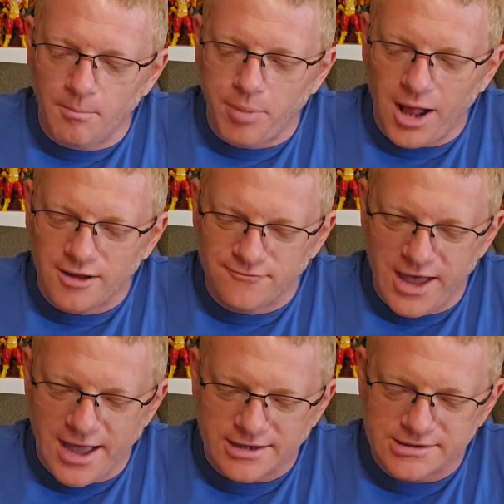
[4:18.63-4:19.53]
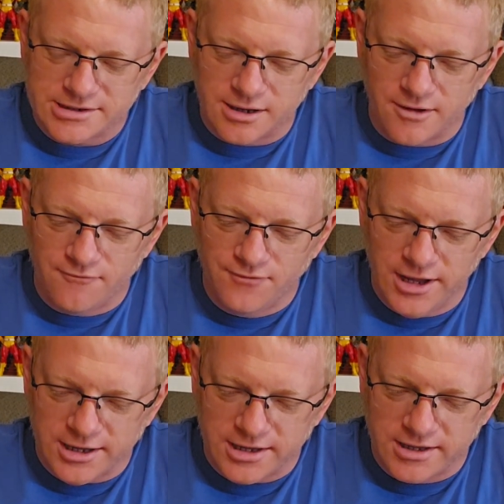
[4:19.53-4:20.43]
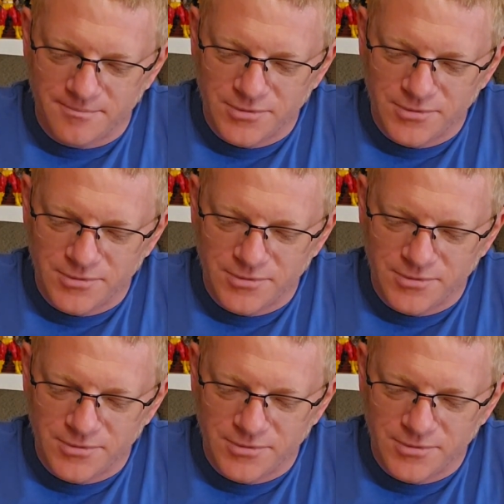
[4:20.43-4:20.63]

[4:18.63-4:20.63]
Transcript: Balavax Vic,